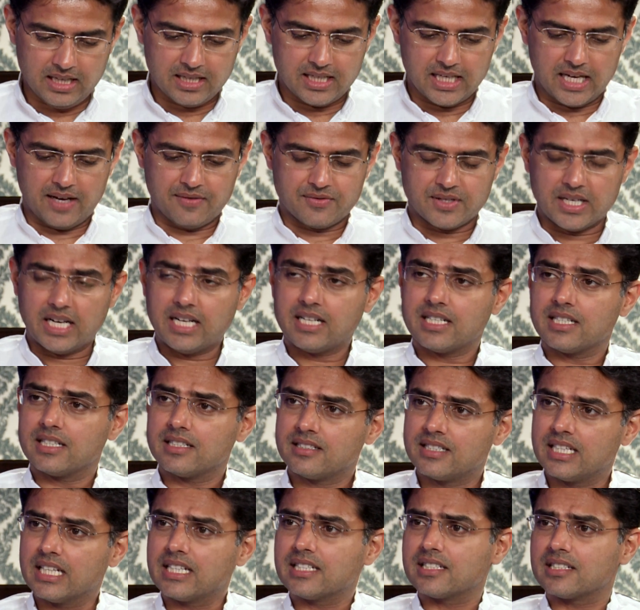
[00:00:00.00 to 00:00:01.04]
they have said
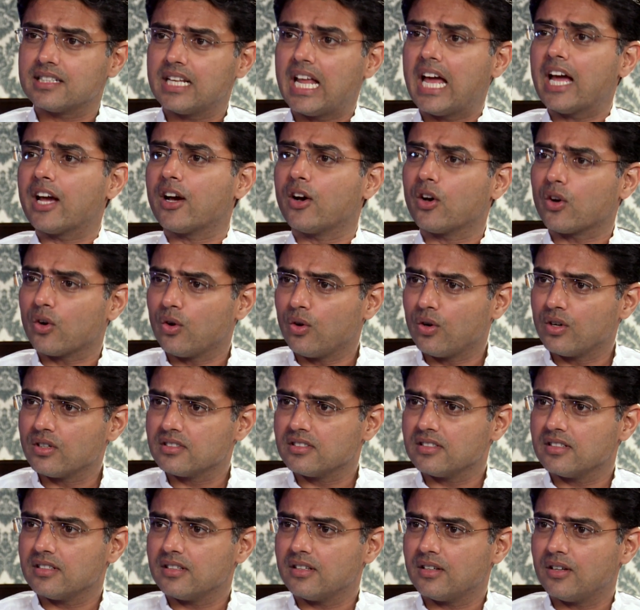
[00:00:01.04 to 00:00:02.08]
6 lakh crores
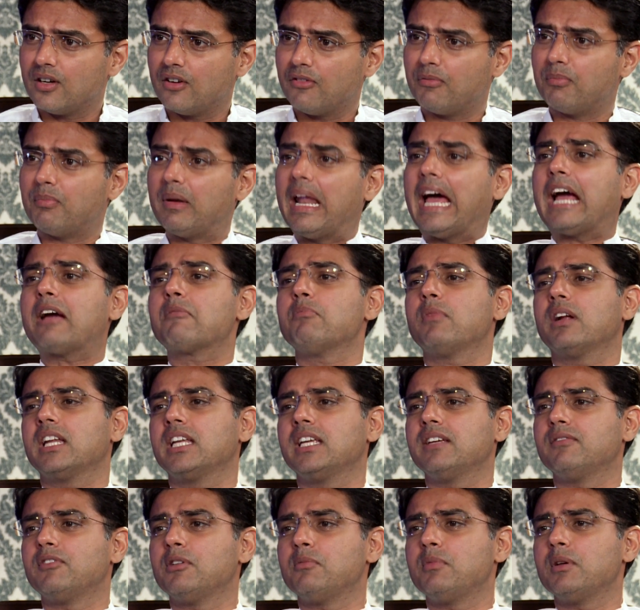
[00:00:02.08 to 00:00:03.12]
of black
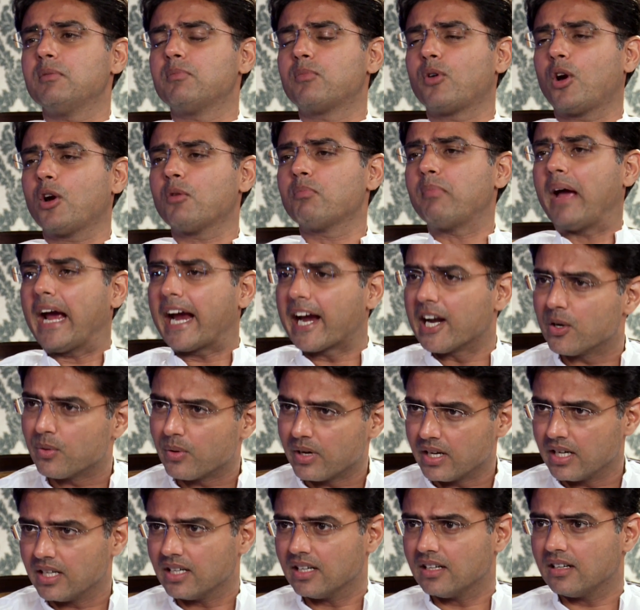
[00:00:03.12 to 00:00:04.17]
money will be brought back into
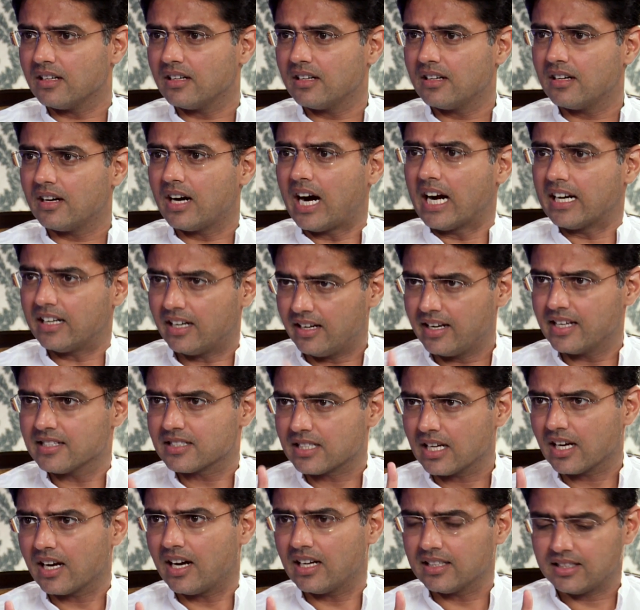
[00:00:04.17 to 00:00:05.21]
India. 100 days
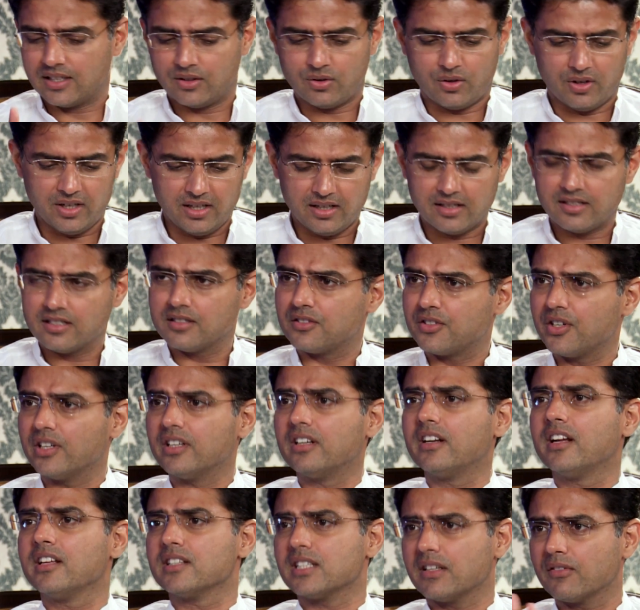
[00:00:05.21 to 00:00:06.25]
ka kaha tha unhone, 300
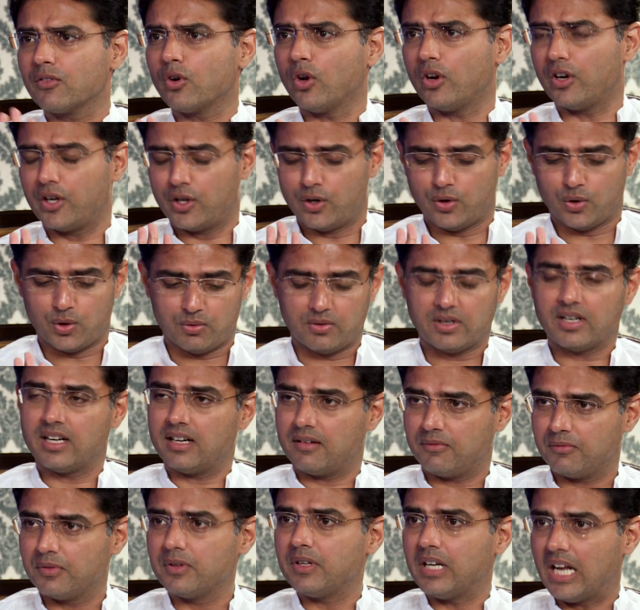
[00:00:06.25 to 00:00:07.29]
days have already gone over.
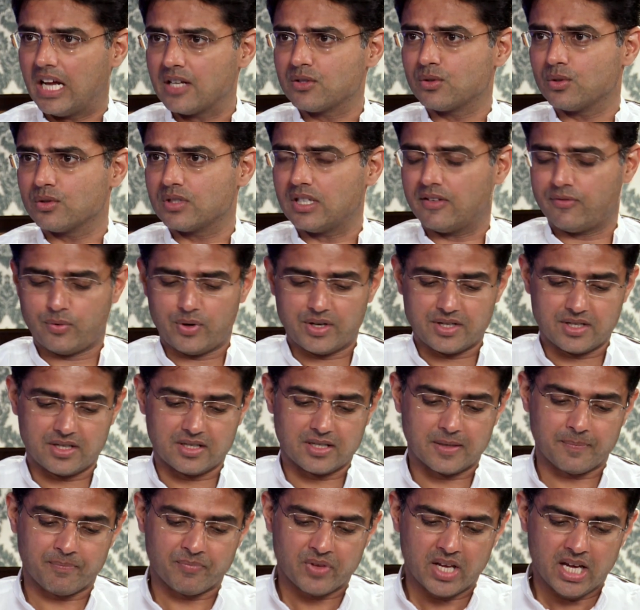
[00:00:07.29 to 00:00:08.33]
We will ask those tough
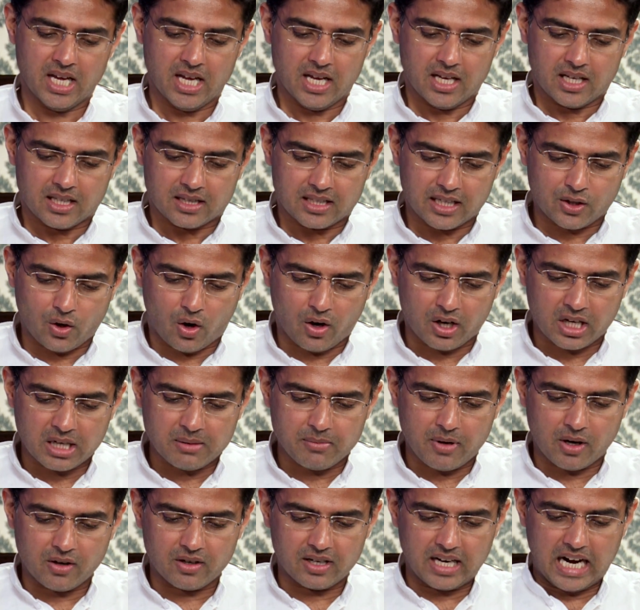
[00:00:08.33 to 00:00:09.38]
questions. They talked
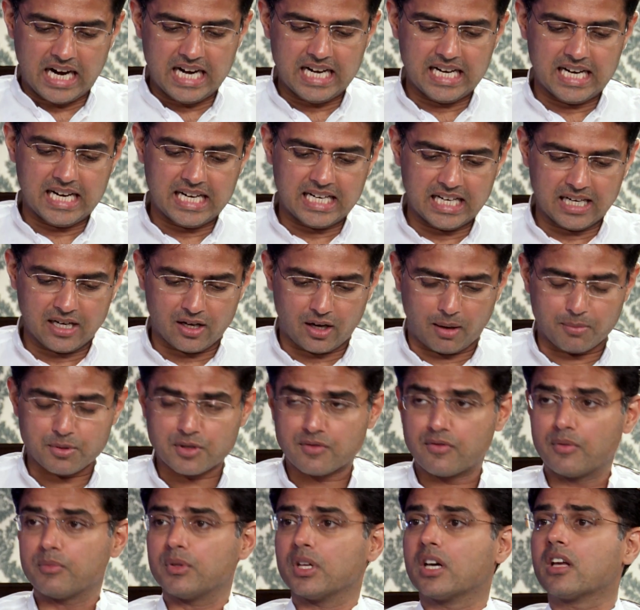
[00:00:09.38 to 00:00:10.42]
about eradicating corruption
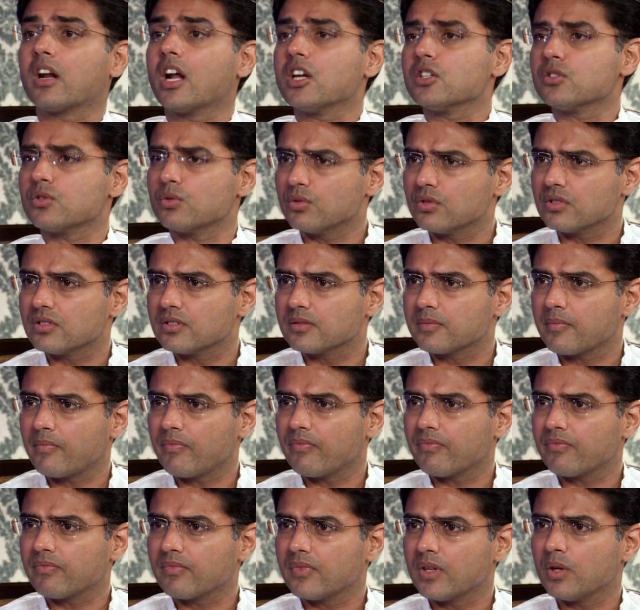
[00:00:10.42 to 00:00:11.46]
from the grassroots.
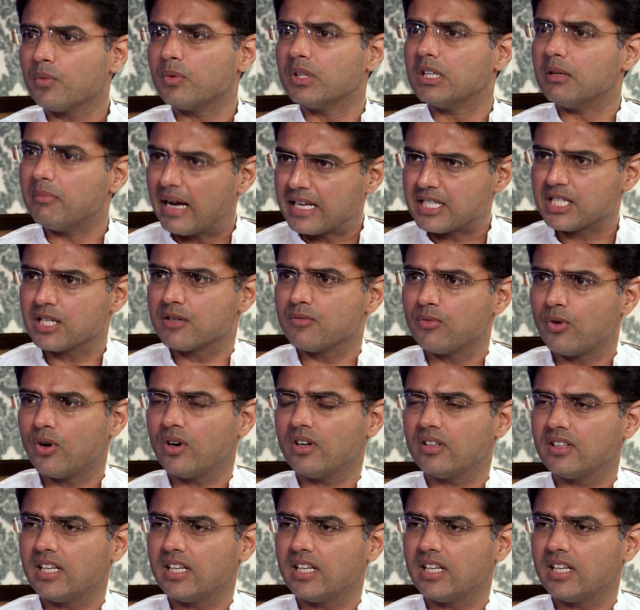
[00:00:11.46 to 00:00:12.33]
with the magic wand